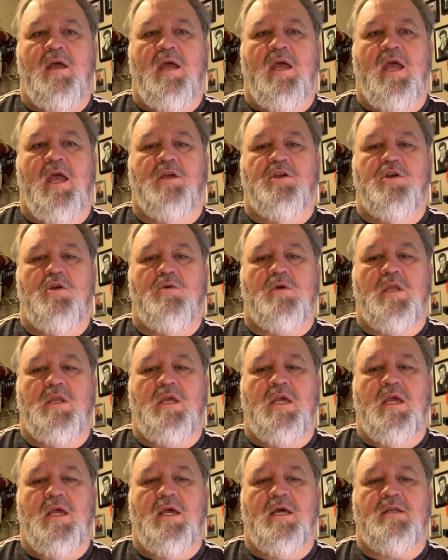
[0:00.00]
and you can
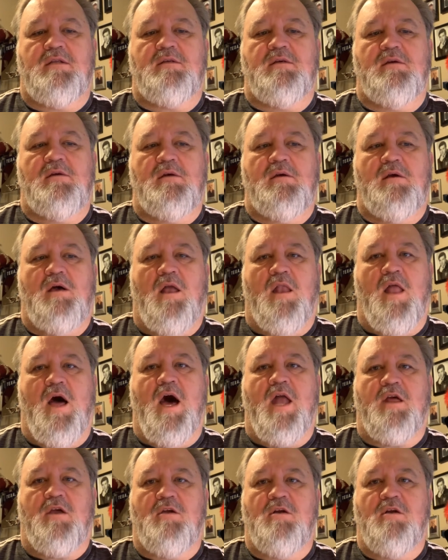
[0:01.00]
get a lot of